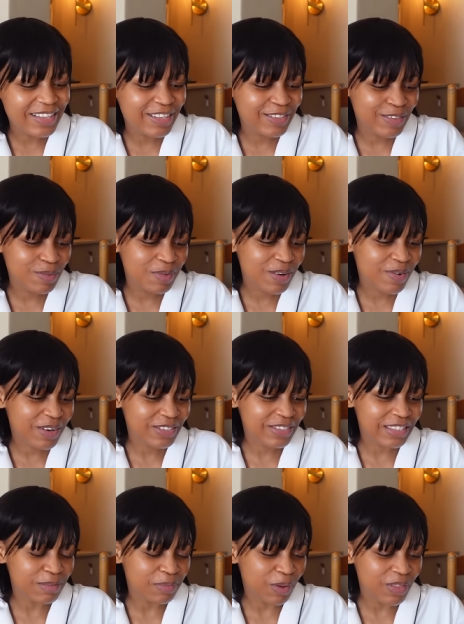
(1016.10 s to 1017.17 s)
there's so many
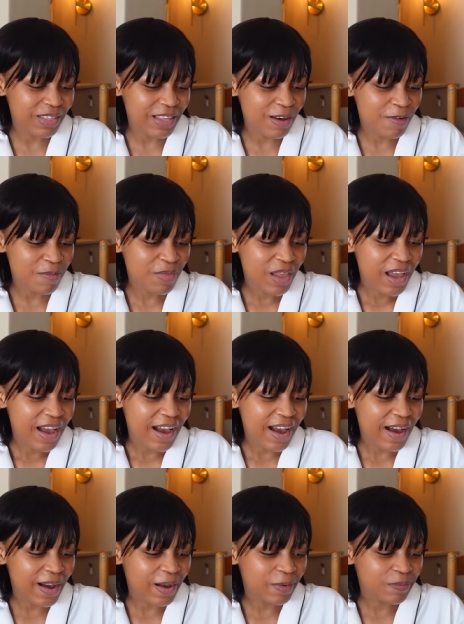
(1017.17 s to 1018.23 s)
questions about them
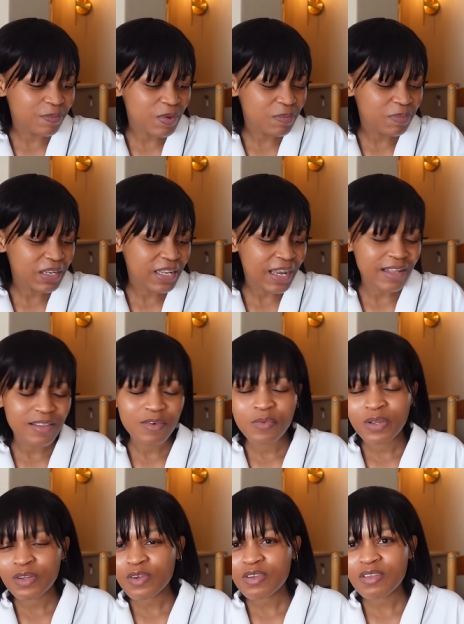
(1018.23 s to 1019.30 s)
um, but yeah
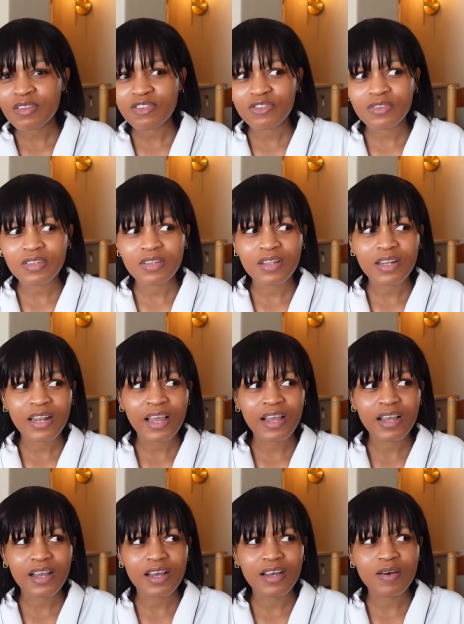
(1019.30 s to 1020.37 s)
window
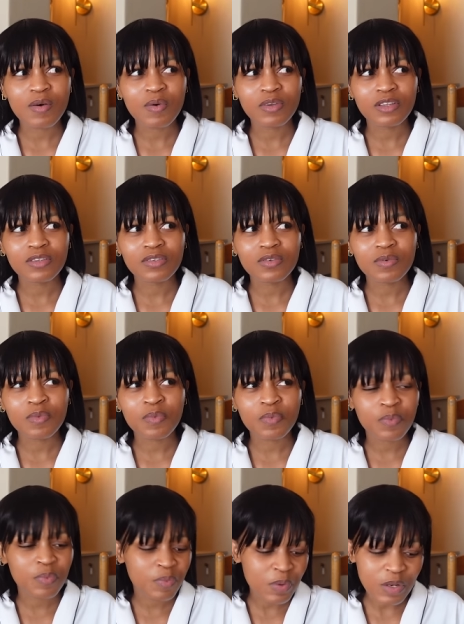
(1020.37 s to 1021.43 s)
like
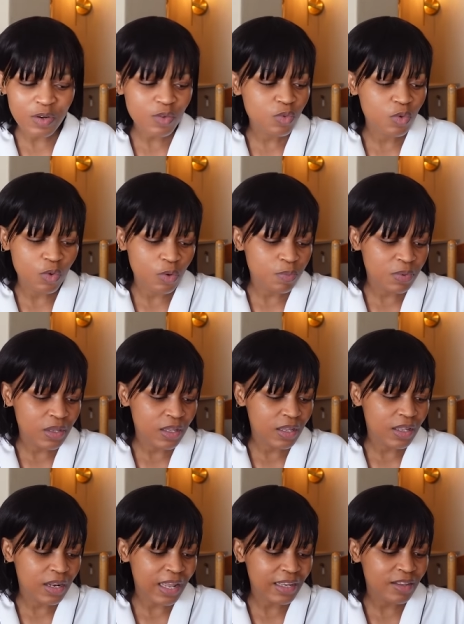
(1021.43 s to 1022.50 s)
windows will not
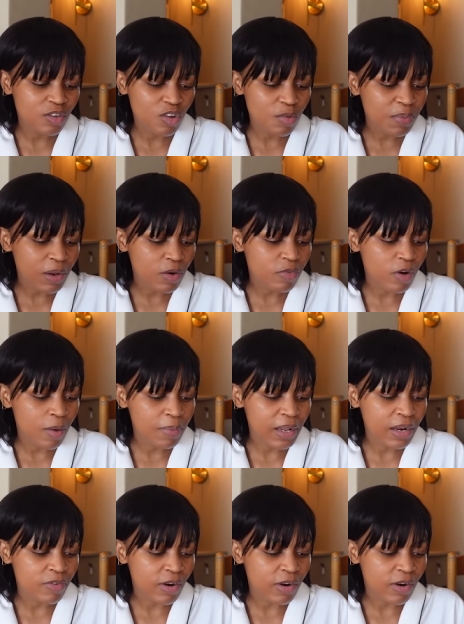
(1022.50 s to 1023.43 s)
be like it's not part of our plan